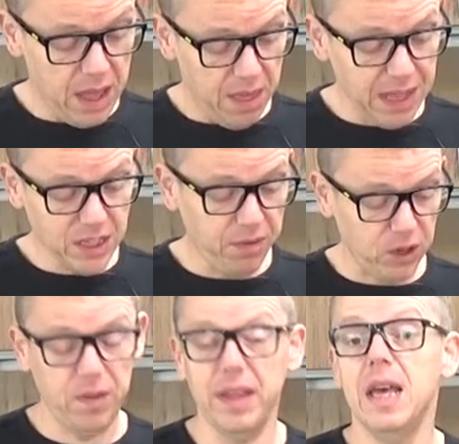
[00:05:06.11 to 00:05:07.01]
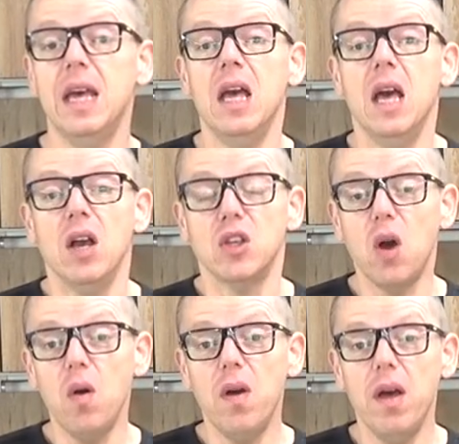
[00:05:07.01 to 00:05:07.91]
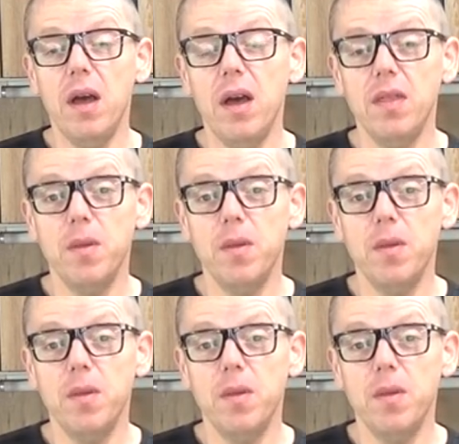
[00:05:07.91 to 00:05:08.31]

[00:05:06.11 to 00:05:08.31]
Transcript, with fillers: That's the first thing. So uh,